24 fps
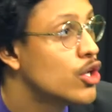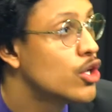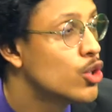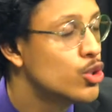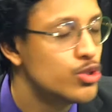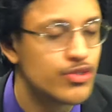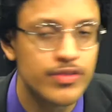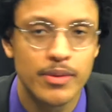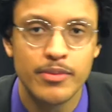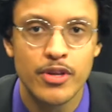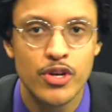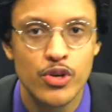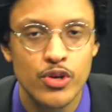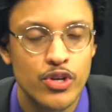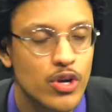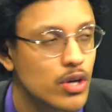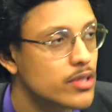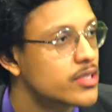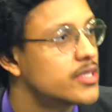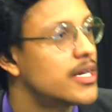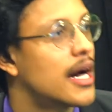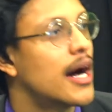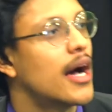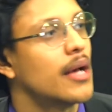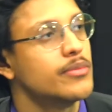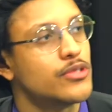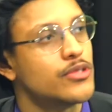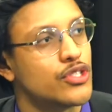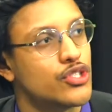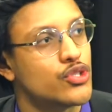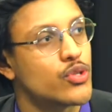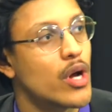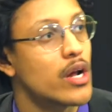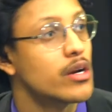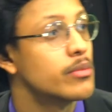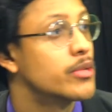news from the New York Times.
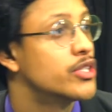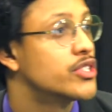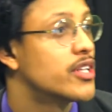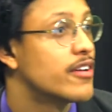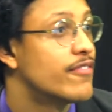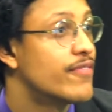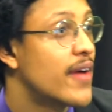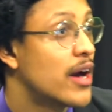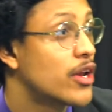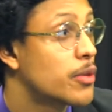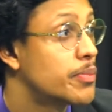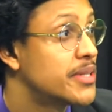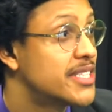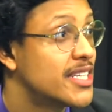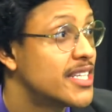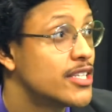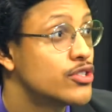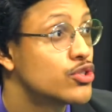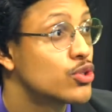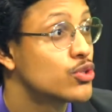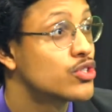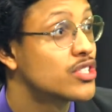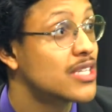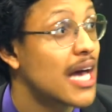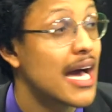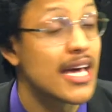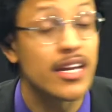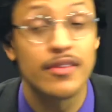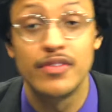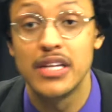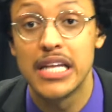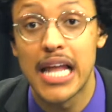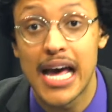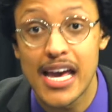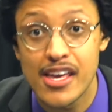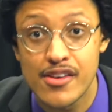Astronomers have found a potential sign
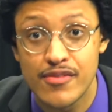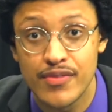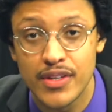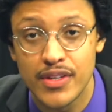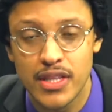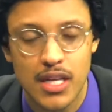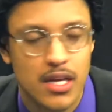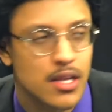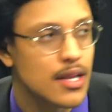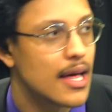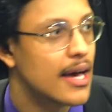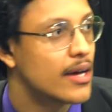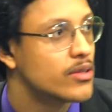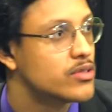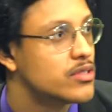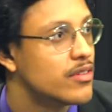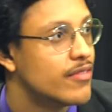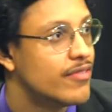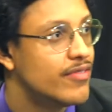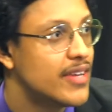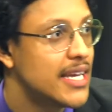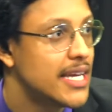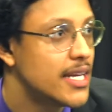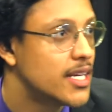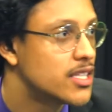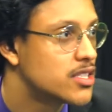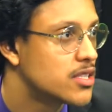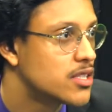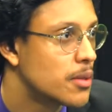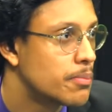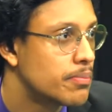of life in the clouds of Venus,